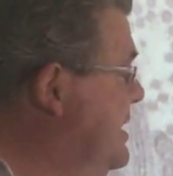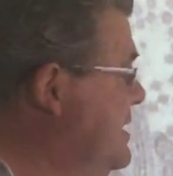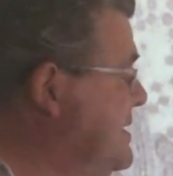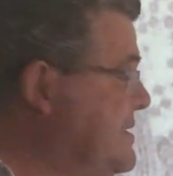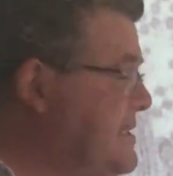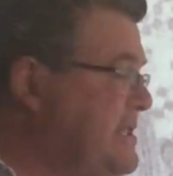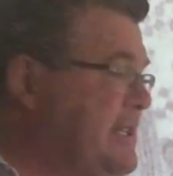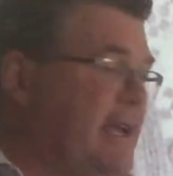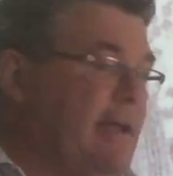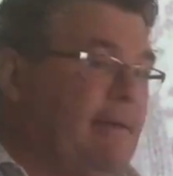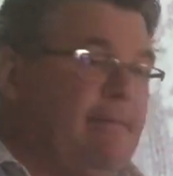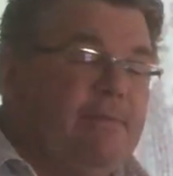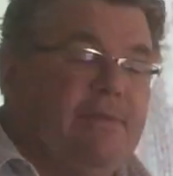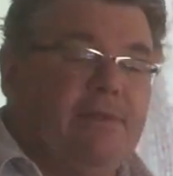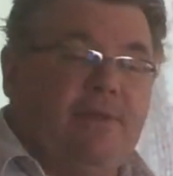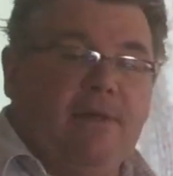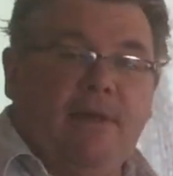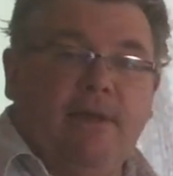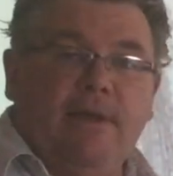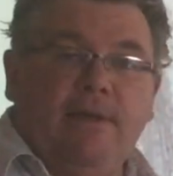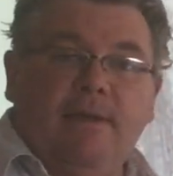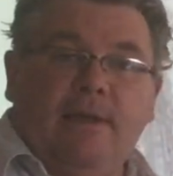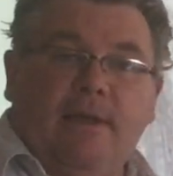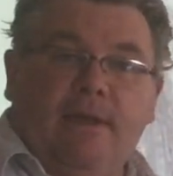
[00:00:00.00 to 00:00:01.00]
Same
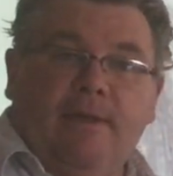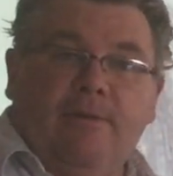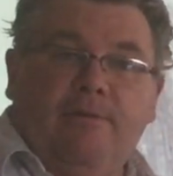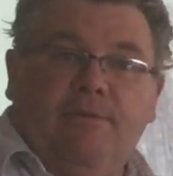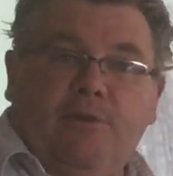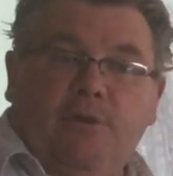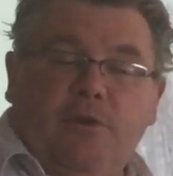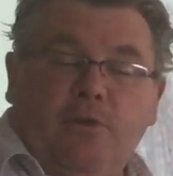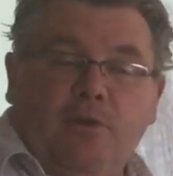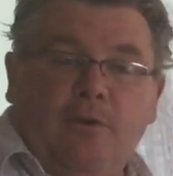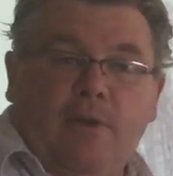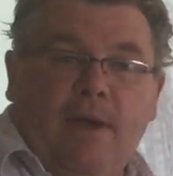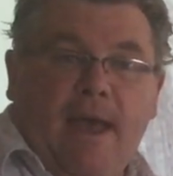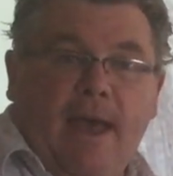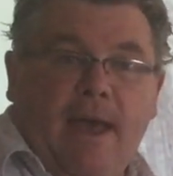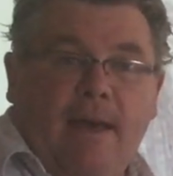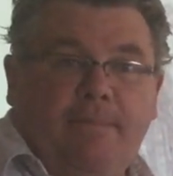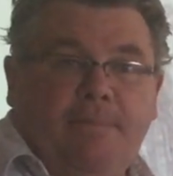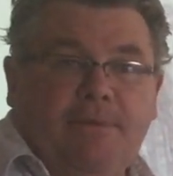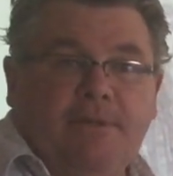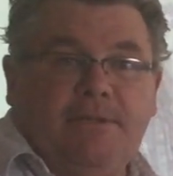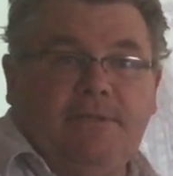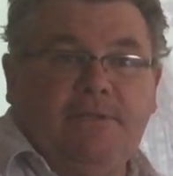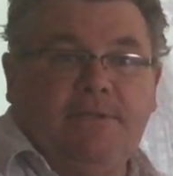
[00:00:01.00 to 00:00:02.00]
thing if you
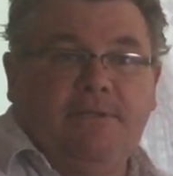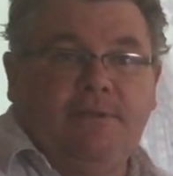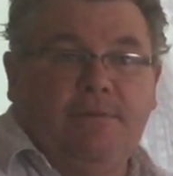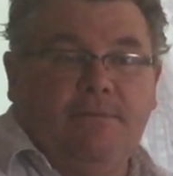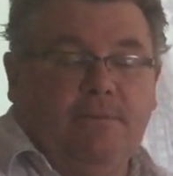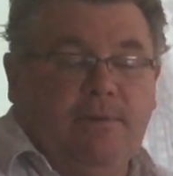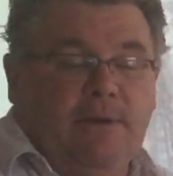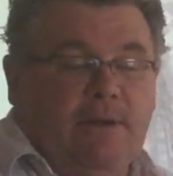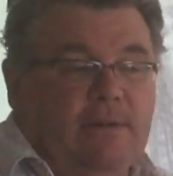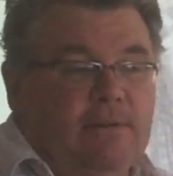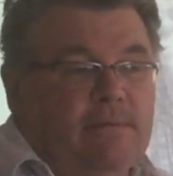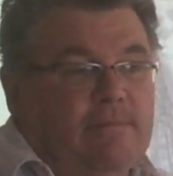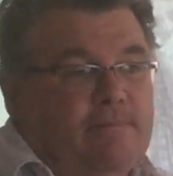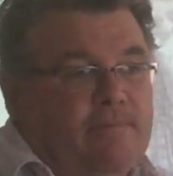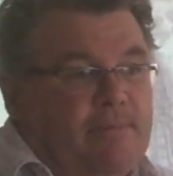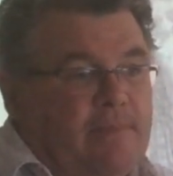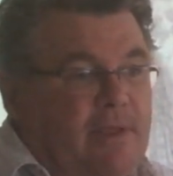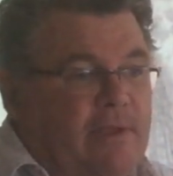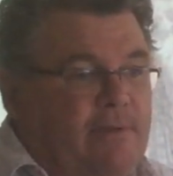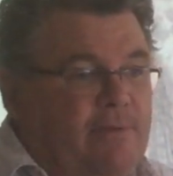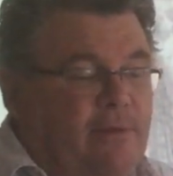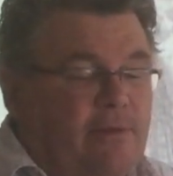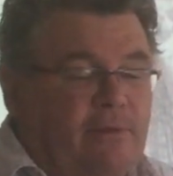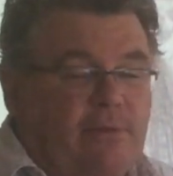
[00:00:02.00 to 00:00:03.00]
happened, well,
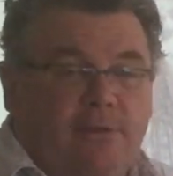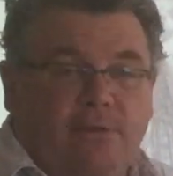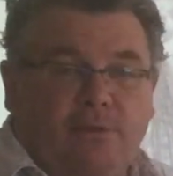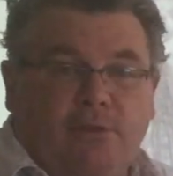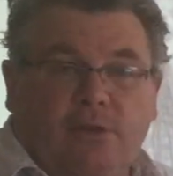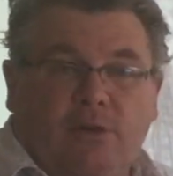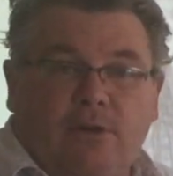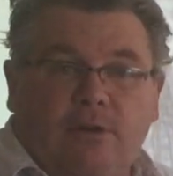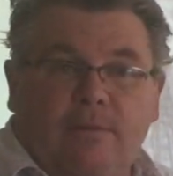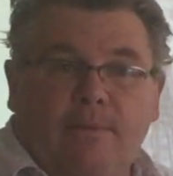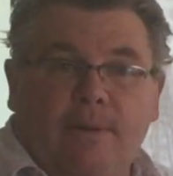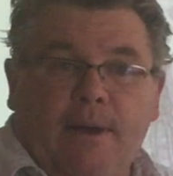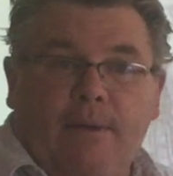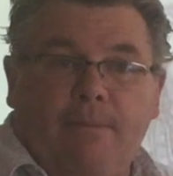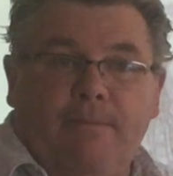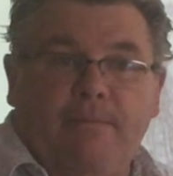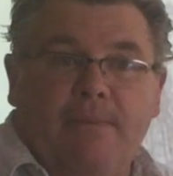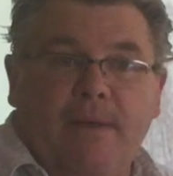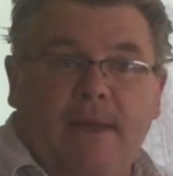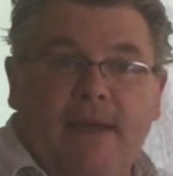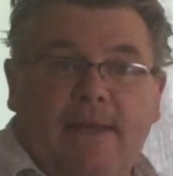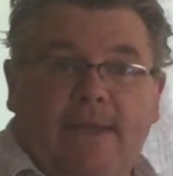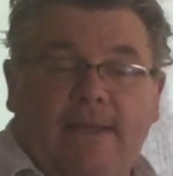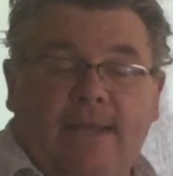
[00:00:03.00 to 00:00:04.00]
if you've ever heard about
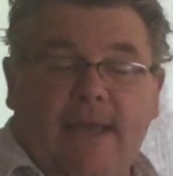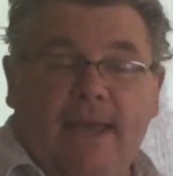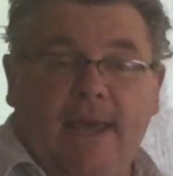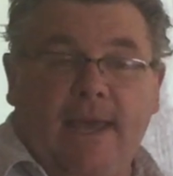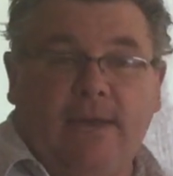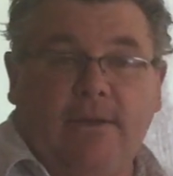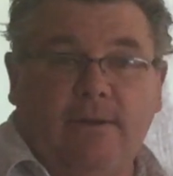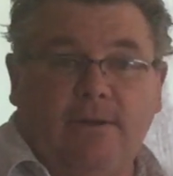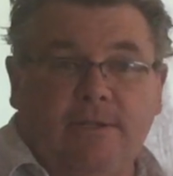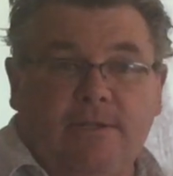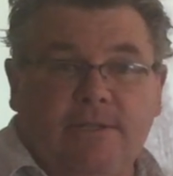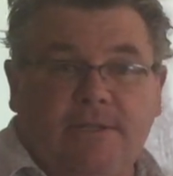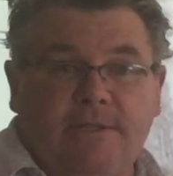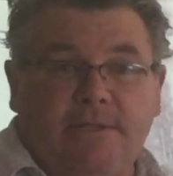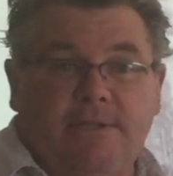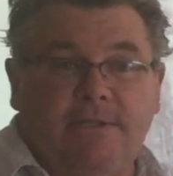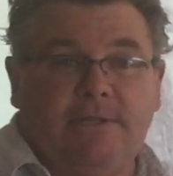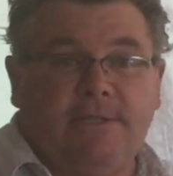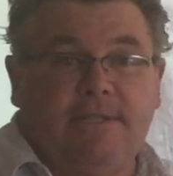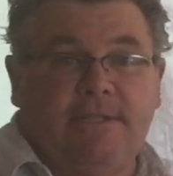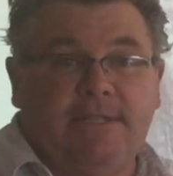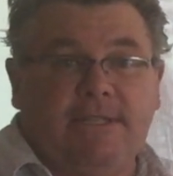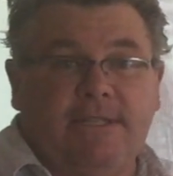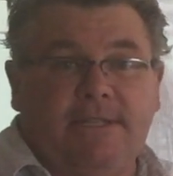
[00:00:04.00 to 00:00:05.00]
Mad Hatter's
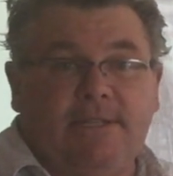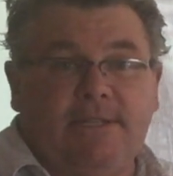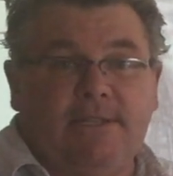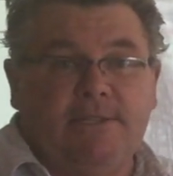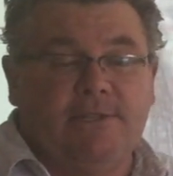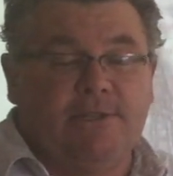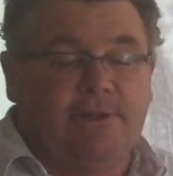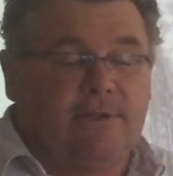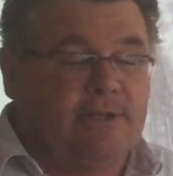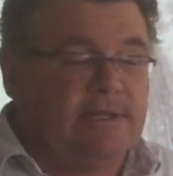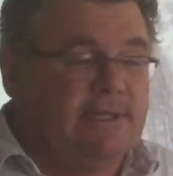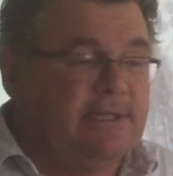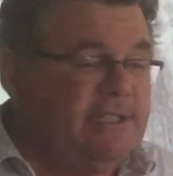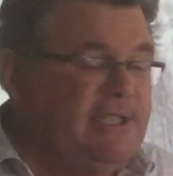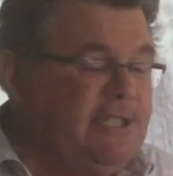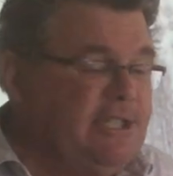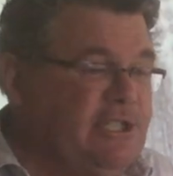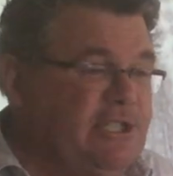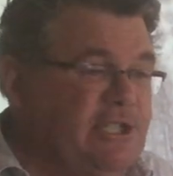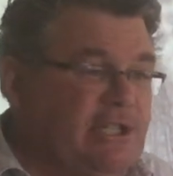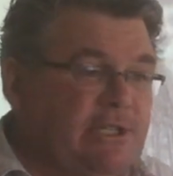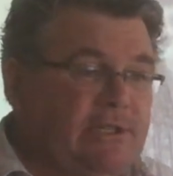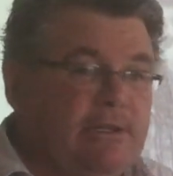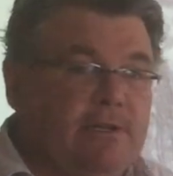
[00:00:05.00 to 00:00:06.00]
disease or
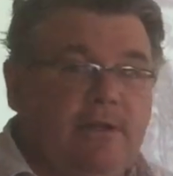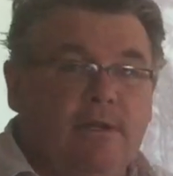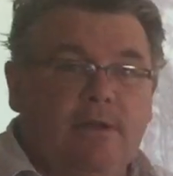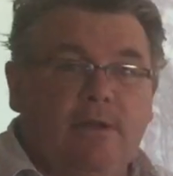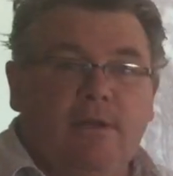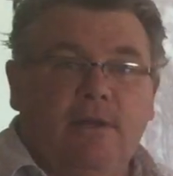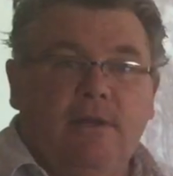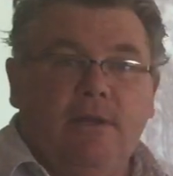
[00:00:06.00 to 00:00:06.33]
condition,